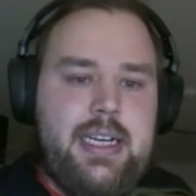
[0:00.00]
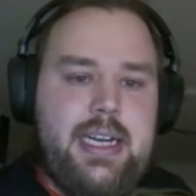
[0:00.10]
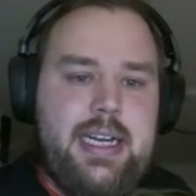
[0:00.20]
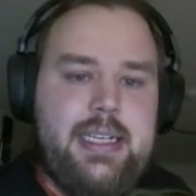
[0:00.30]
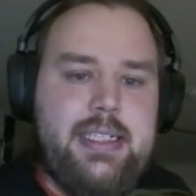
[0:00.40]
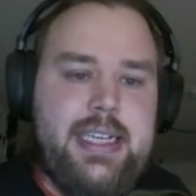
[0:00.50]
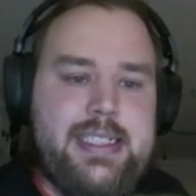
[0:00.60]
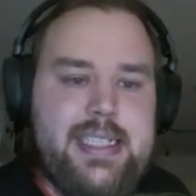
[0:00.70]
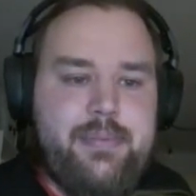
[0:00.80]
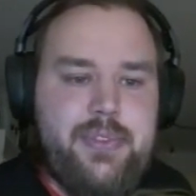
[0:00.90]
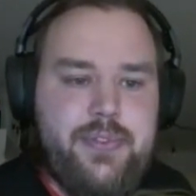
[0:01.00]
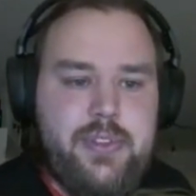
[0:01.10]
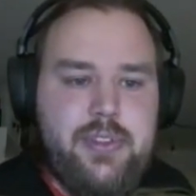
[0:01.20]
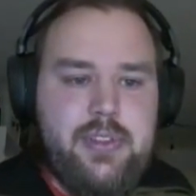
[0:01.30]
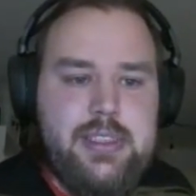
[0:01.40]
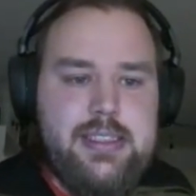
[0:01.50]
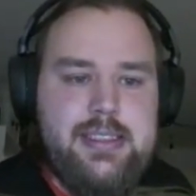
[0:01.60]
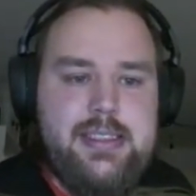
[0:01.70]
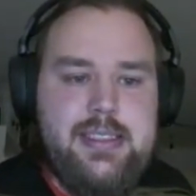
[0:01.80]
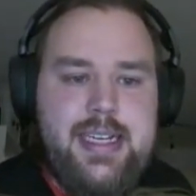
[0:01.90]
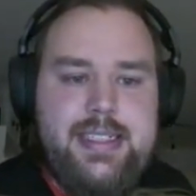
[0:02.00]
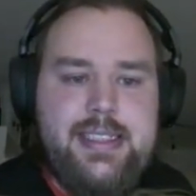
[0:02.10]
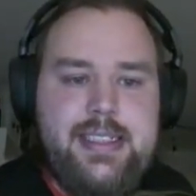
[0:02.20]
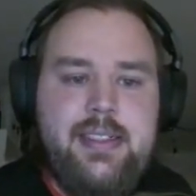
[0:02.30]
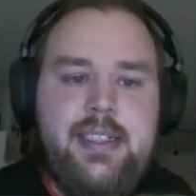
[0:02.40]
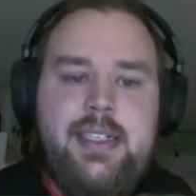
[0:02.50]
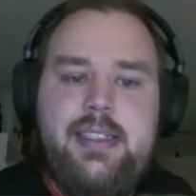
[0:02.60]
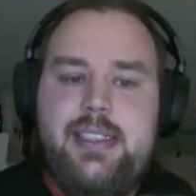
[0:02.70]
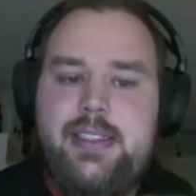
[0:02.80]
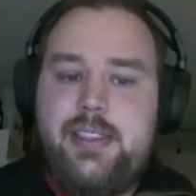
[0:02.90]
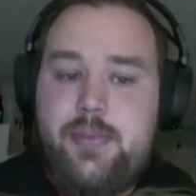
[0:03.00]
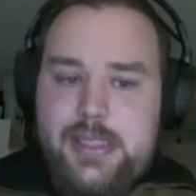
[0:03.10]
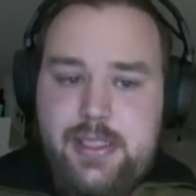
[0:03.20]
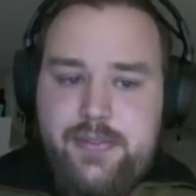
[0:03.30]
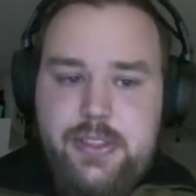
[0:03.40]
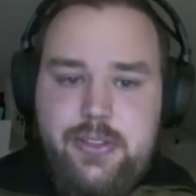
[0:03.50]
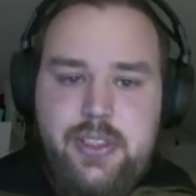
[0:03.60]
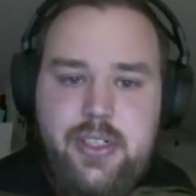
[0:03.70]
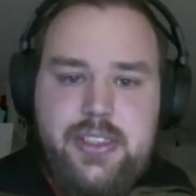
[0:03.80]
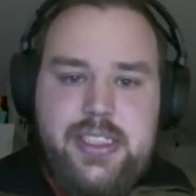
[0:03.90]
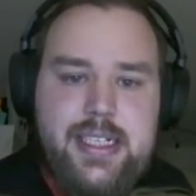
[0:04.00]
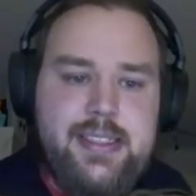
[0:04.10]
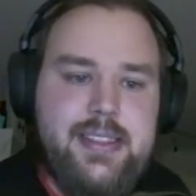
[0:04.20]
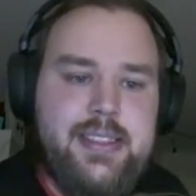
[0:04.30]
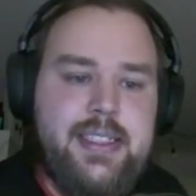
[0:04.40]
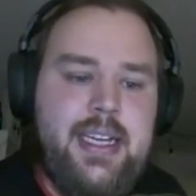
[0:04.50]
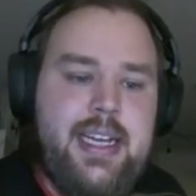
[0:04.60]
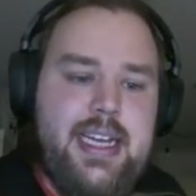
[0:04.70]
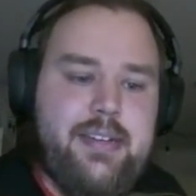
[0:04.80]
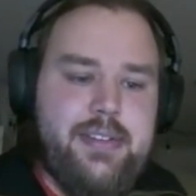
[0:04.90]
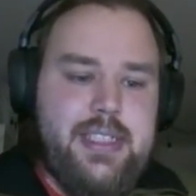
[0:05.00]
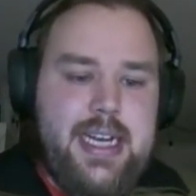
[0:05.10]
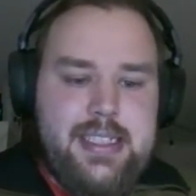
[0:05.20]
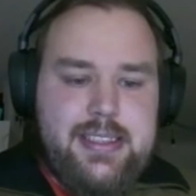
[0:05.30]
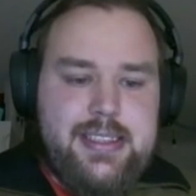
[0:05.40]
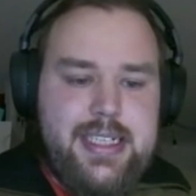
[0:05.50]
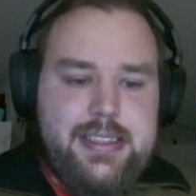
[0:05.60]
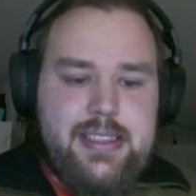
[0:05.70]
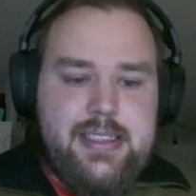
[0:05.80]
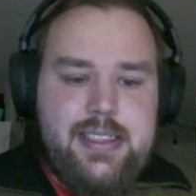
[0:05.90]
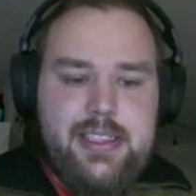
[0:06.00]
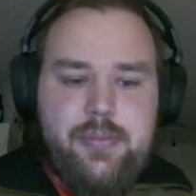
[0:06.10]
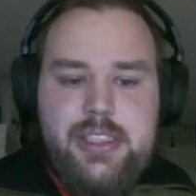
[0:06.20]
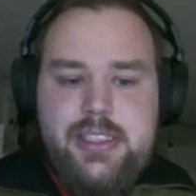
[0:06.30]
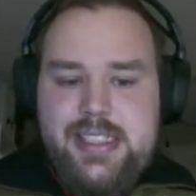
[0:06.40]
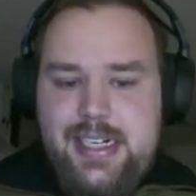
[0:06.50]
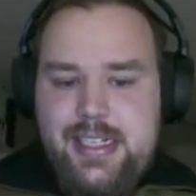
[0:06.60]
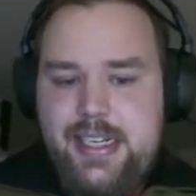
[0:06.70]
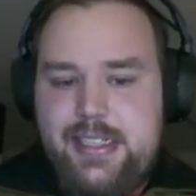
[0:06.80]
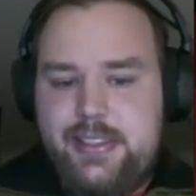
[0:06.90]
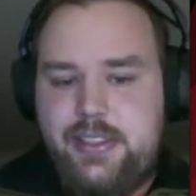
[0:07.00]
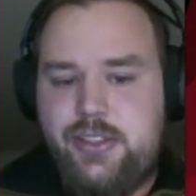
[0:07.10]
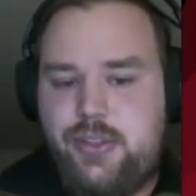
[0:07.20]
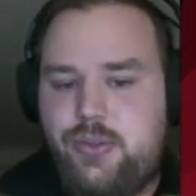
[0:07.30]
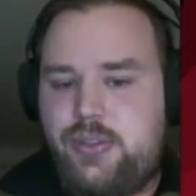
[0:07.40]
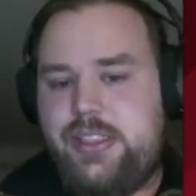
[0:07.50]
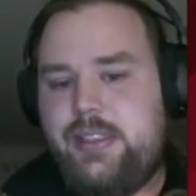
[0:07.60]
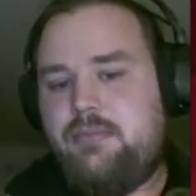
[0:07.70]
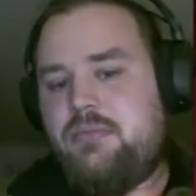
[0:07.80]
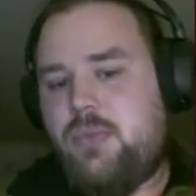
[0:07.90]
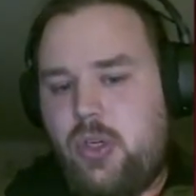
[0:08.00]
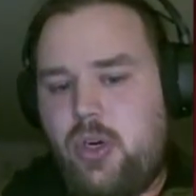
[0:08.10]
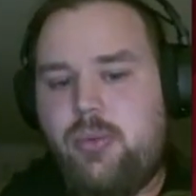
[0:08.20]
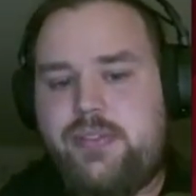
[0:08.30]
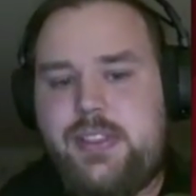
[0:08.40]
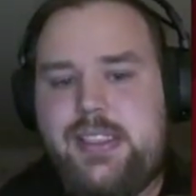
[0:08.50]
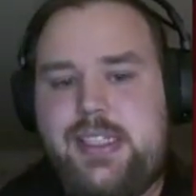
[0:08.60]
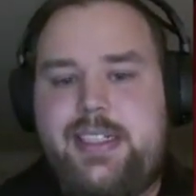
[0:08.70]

And except for this data that is specific to the context, every other data is being delegated to the global facade.